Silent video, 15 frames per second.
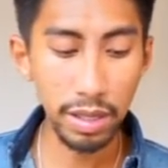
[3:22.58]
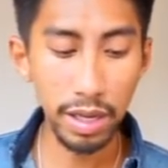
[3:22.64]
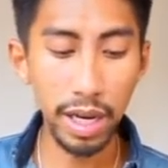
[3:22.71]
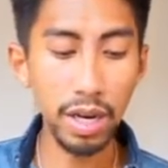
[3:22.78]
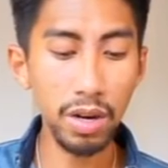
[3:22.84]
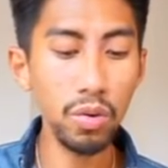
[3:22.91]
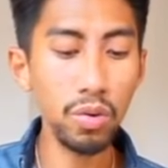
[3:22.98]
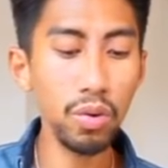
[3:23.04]
I
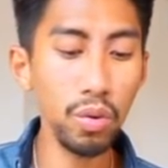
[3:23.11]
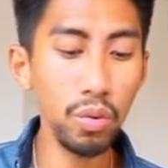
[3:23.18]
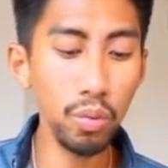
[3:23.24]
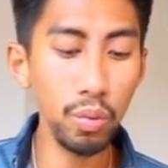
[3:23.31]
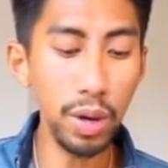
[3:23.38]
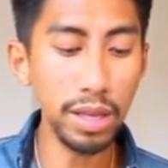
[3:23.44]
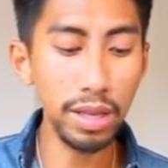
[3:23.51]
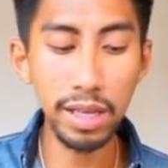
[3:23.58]
don't know
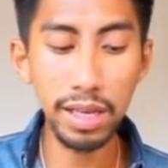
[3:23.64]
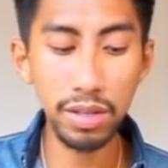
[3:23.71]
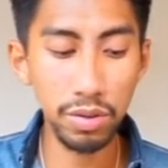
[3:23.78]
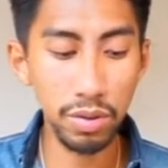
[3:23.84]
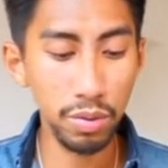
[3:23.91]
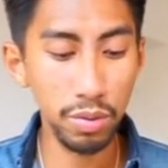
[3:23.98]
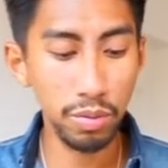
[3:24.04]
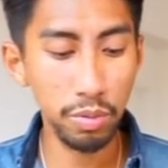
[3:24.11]
what they
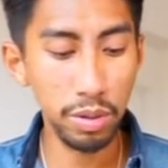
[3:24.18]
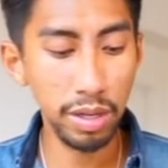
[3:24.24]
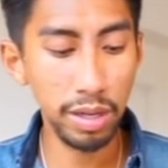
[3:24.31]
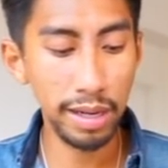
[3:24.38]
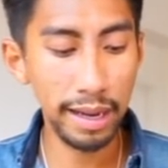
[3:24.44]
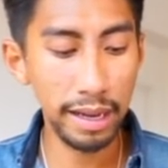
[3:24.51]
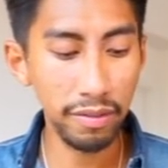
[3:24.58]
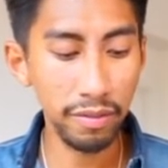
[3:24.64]
do with their
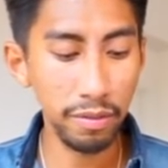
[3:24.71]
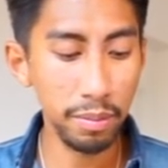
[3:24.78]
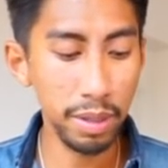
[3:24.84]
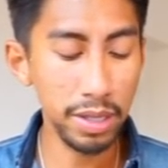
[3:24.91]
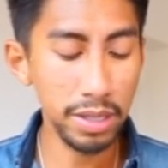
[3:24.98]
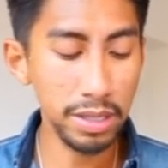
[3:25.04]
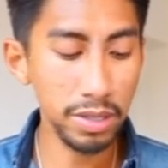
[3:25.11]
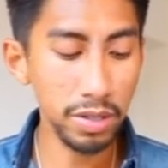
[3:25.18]
life,
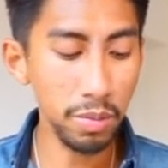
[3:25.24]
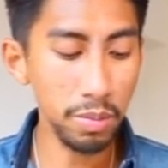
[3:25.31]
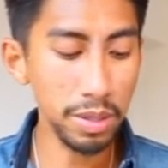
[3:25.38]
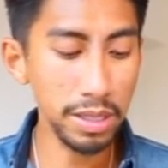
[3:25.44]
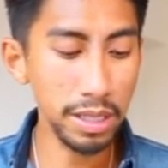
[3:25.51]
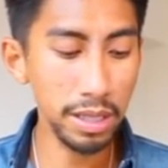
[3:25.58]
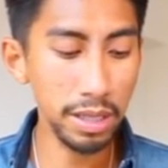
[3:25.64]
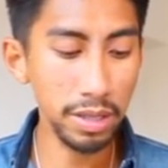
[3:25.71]
because it's
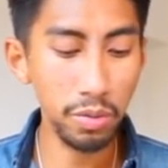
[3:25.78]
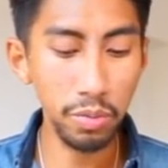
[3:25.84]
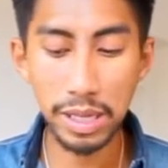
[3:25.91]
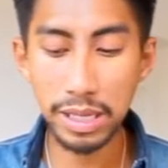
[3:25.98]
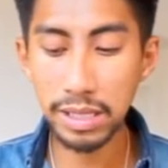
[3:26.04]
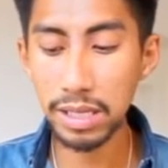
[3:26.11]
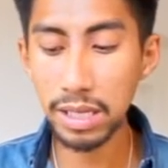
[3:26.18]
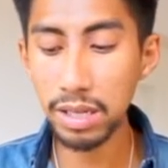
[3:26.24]
almost like they're
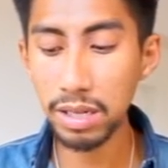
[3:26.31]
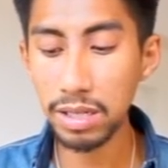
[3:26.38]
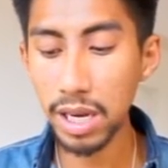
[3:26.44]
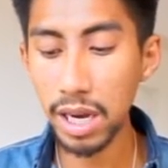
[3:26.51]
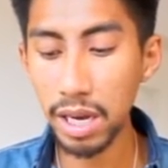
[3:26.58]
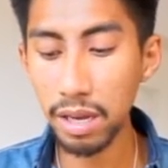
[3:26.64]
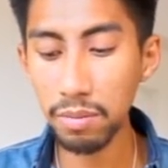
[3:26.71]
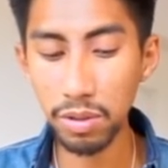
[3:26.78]
wasting their
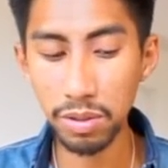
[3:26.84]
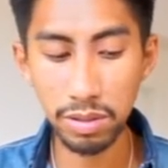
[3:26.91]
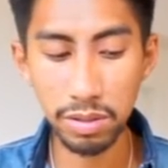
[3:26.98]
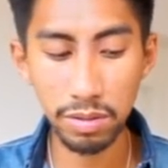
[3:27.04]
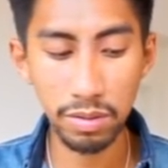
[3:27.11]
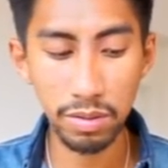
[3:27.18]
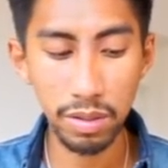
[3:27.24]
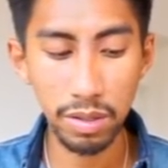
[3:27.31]
time also.